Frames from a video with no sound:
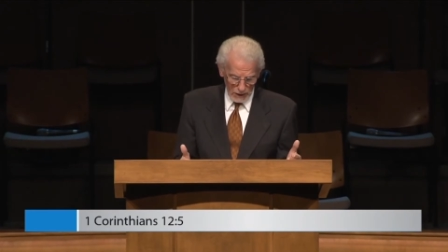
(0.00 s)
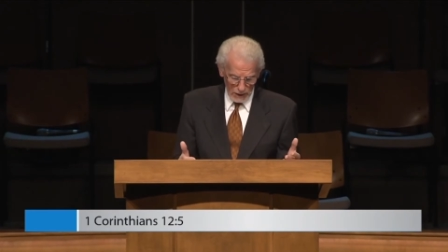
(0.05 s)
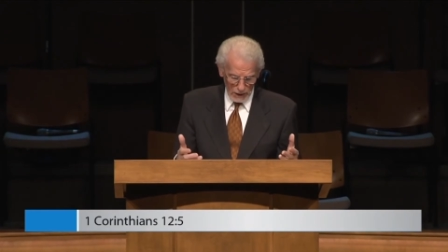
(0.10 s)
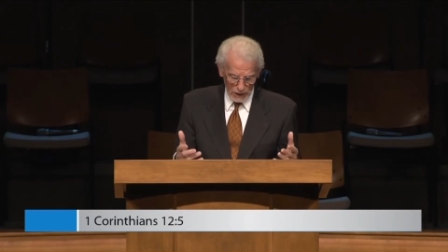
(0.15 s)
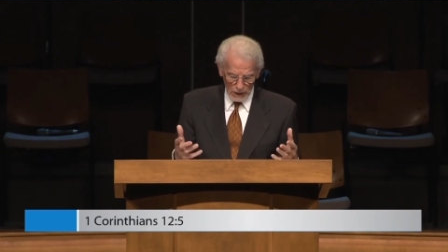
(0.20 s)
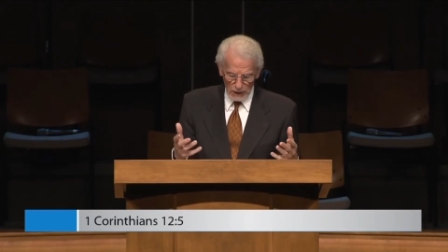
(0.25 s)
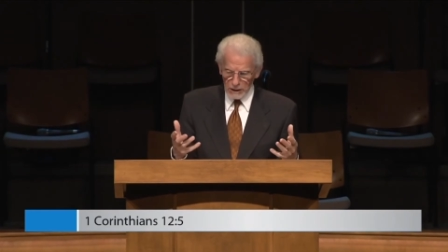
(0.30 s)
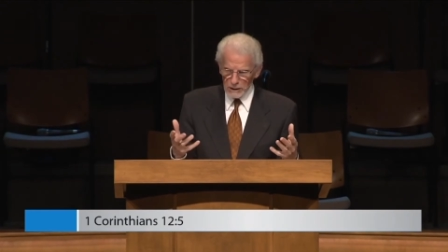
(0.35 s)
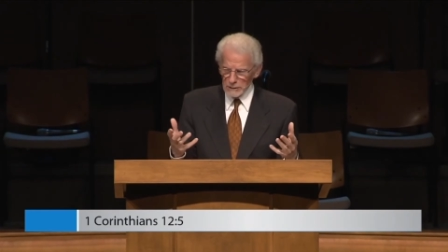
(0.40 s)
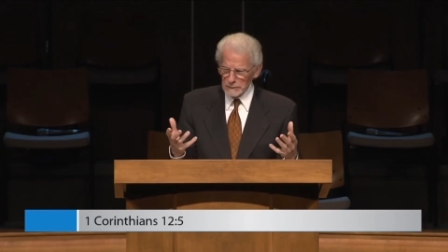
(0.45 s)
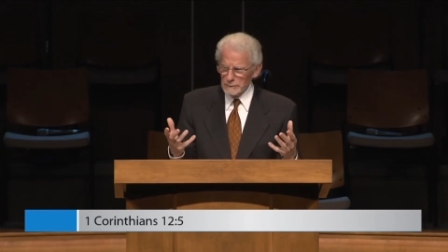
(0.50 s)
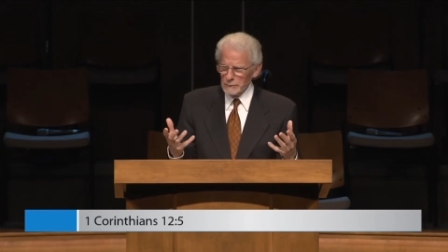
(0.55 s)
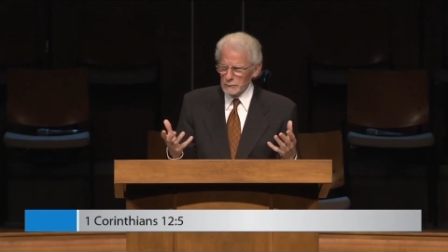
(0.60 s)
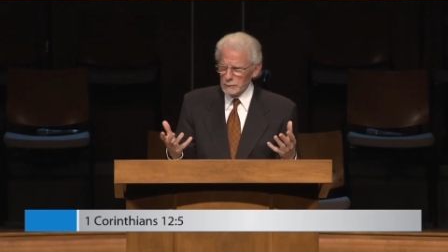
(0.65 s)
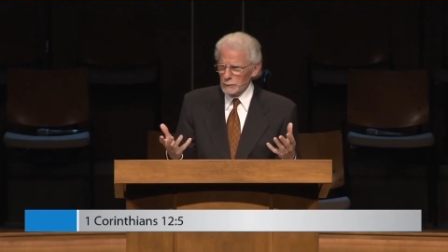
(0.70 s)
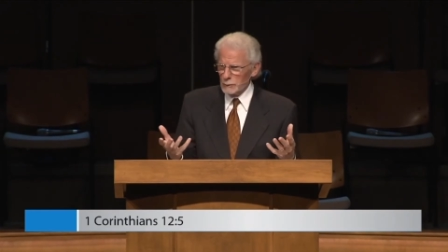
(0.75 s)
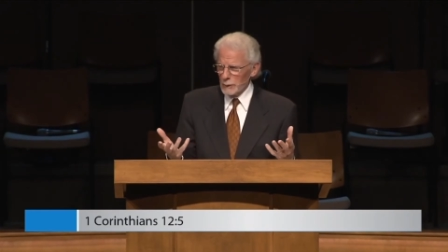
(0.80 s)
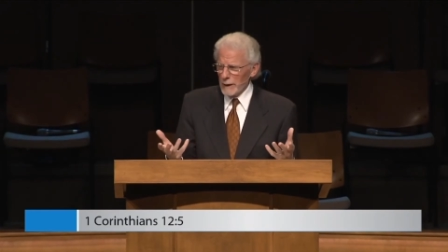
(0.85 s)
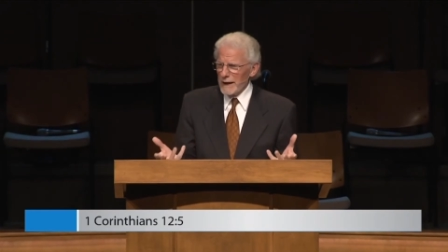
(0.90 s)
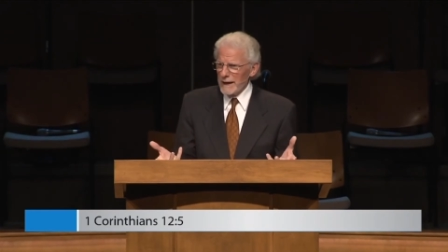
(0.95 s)

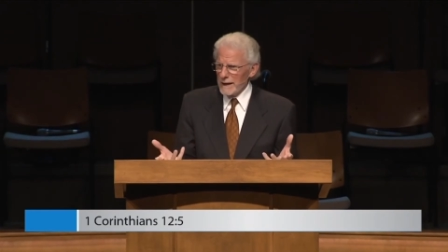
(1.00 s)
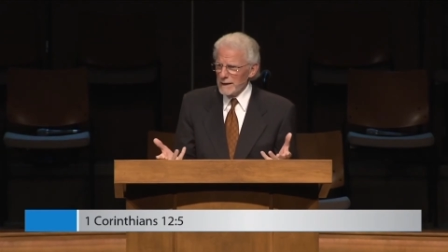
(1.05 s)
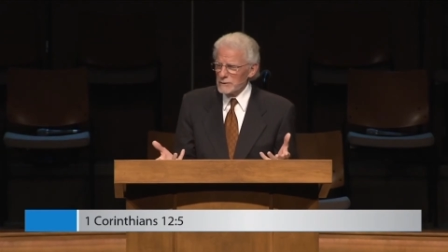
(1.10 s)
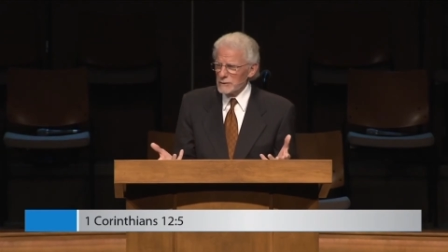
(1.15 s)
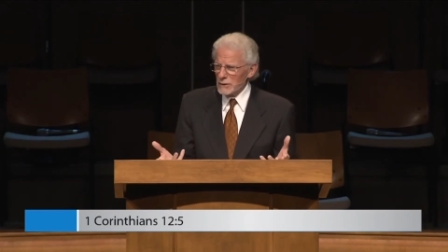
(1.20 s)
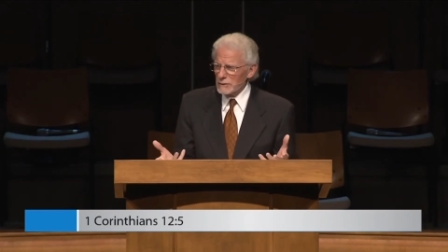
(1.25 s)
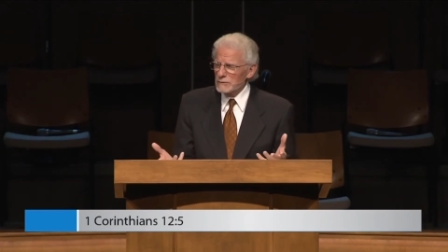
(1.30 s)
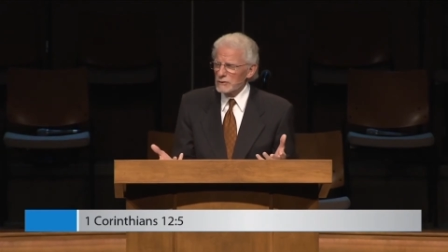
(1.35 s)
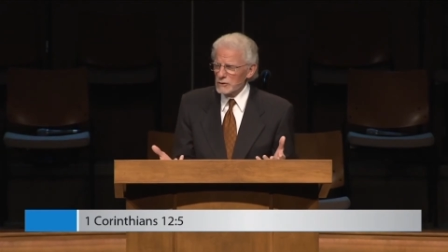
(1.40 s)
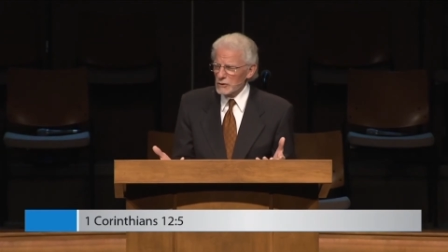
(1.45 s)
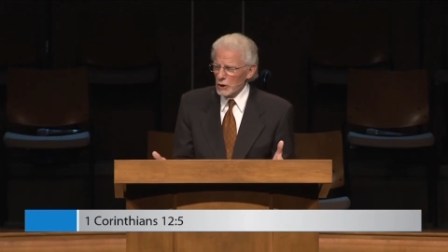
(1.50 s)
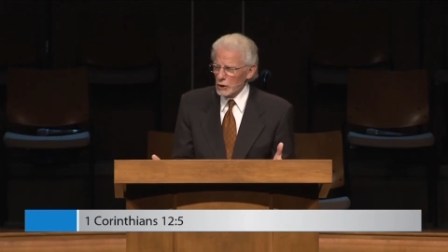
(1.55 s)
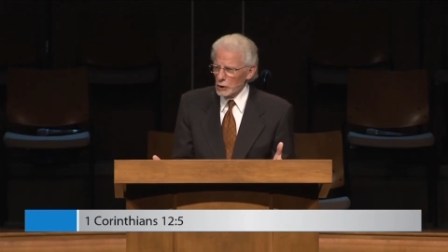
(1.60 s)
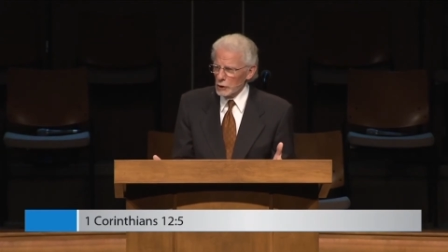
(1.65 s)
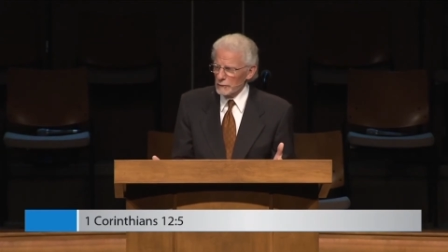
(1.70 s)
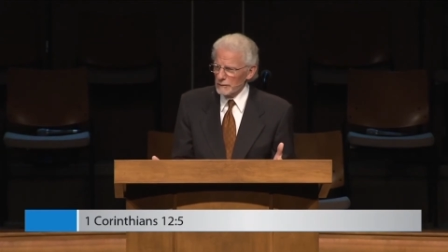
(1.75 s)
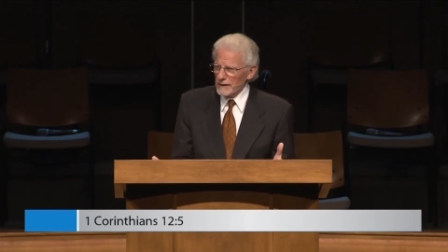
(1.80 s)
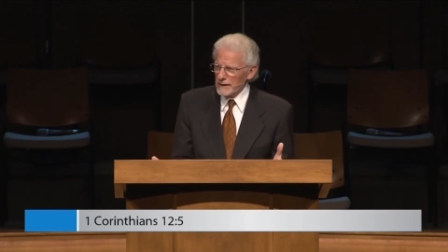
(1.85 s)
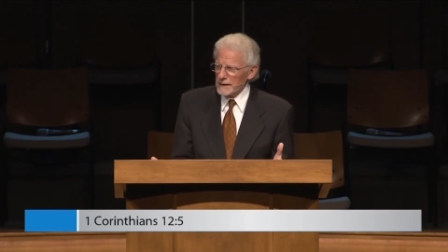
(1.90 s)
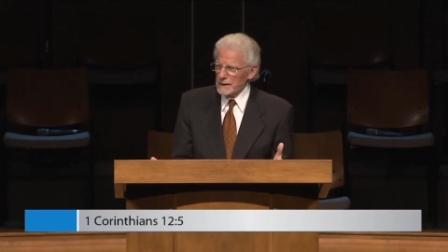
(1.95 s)
of ways of
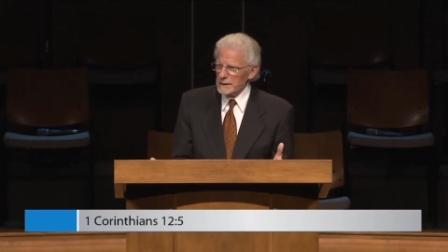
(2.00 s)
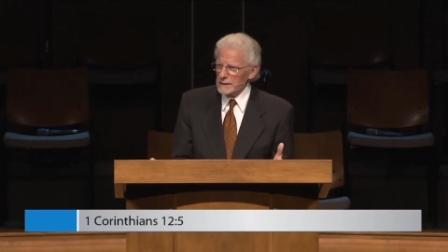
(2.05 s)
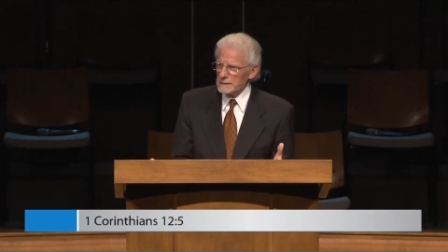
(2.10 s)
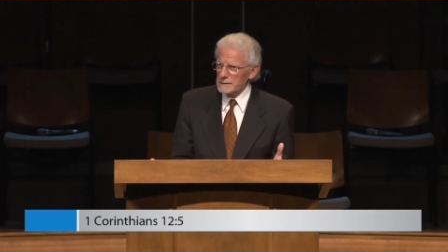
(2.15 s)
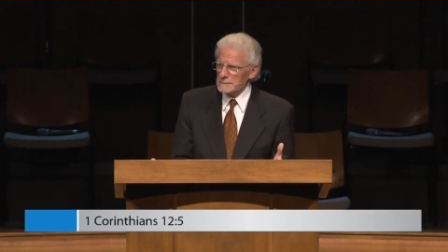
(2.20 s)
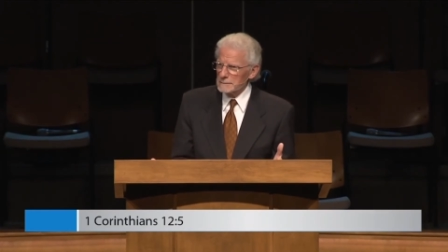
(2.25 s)
serving.